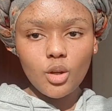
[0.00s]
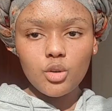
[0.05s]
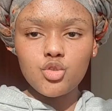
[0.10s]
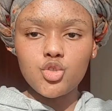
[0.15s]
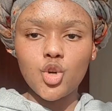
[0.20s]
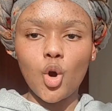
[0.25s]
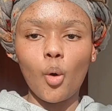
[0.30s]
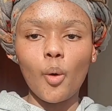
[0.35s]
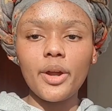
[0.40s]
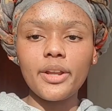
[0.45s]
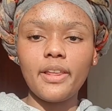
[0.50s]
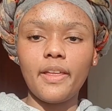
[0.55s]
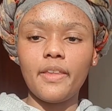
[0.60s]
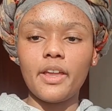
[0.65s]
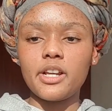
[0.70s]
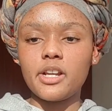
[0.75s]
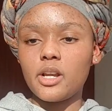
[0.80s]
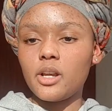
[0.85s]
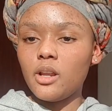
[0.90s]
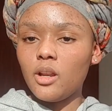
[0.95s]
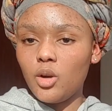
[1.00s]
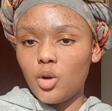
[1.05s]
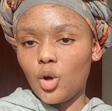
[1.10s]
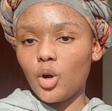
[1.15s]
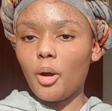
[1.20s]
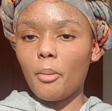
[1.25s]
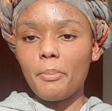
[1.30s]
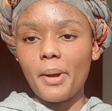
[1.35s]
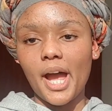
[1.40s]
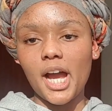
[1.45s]
draw it, and then
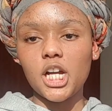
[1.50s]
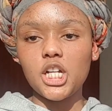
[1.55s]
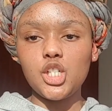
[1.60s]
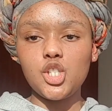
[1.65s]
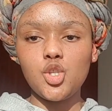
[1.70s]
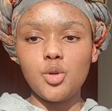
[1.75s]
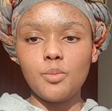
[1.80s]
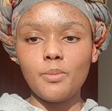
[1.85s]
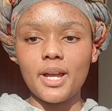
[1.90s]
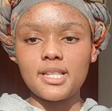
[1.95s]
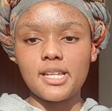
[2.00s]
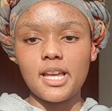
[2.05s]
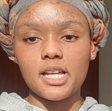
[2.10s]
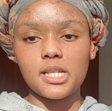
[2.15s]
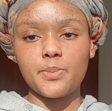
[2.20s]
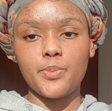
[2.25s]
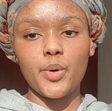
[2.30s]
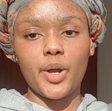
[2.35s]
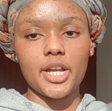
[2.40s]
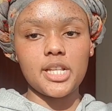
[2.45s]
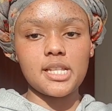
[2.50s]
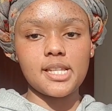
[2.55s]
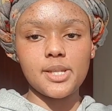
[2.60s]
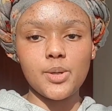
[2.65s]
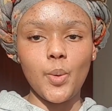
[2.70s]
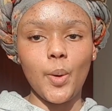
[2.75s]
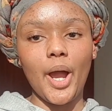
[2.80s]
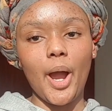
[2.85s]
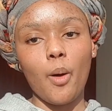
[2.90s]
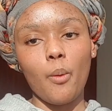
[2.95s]
look back to my textbook and see
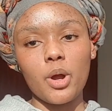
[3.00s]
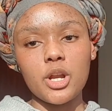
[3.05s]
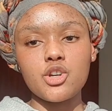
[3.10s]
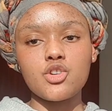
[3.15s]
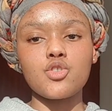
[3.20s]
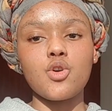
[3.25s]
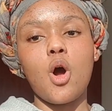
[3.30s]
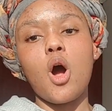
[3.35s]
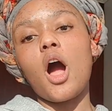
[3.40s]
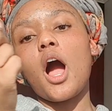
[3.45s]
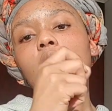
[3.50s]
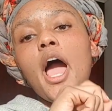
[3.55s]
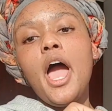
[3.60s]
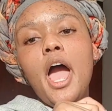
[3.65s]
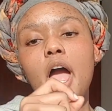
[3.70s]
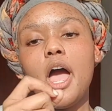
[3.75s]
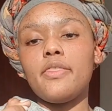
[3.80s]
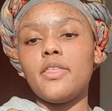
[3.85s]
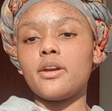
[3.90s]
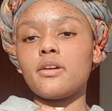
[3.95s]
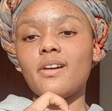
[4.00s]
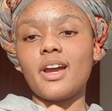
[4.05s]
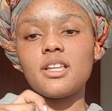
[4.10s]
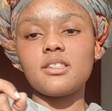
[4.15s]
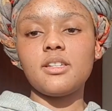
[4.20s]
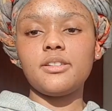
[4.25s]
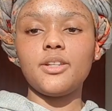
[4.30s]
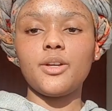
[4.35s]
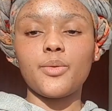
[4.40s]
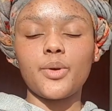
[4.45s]
where I went wrong, and then
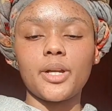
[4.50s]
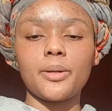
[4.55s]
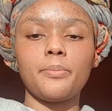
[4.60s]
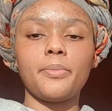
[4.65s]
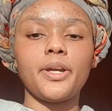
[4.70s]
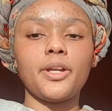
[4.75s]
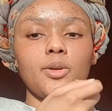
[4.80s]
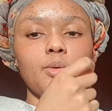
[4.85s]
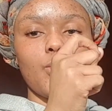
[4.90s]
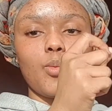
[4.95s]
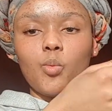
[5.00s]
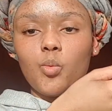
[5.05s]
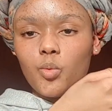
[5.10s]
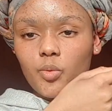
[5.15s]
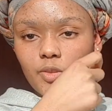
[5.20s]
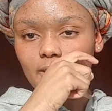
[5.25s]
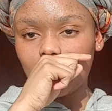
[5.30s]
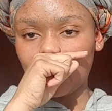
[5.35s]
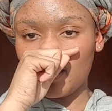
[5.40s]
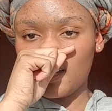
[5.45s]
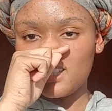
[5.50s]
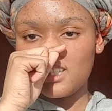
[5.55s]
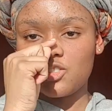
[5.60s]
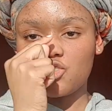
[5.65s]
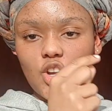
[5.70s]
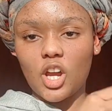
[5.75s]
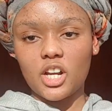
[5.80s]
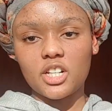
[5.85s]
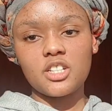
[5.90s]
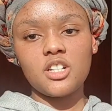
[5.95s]
write in a red pen the
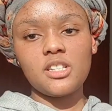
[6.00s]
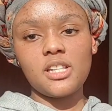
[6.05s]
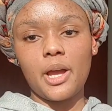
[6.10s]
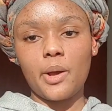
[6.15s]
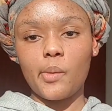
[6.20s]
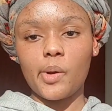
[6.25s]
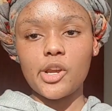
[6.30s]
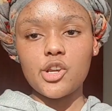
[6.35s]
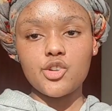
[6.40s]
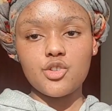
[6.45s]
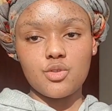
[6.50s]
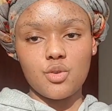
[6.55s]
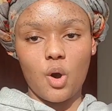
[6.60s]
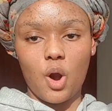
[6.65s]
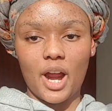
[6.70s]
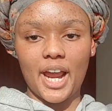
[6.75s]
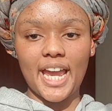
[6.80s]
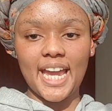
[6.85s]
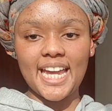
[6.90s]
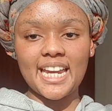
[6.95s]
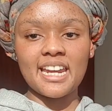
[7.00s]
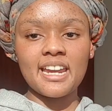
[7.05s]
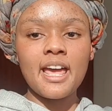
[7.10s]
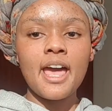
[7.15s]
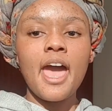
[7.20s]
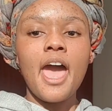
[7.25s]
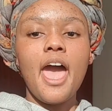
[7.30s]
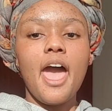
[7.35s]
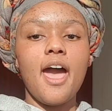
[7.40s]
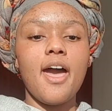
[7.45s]
structures I went wrong in,
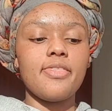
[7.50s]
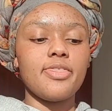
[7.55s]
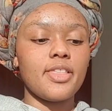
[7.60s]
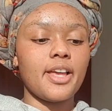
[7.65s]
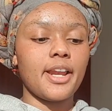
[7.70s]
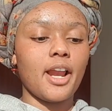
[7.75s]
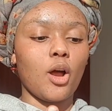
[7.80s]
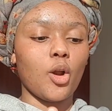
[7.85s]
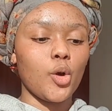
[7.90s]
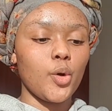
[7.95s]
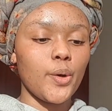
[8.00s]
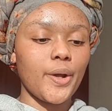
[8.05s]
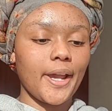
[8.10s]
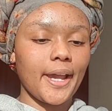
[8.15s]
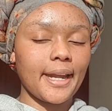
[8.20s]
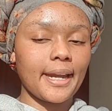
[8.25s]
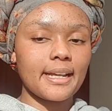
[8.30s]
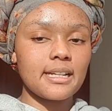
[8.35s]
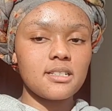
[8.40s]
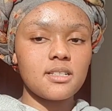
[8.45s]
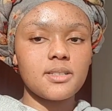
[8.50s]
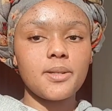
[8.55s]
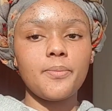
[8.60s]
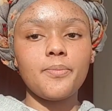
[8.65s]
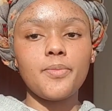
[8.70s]
and then I'll look at it,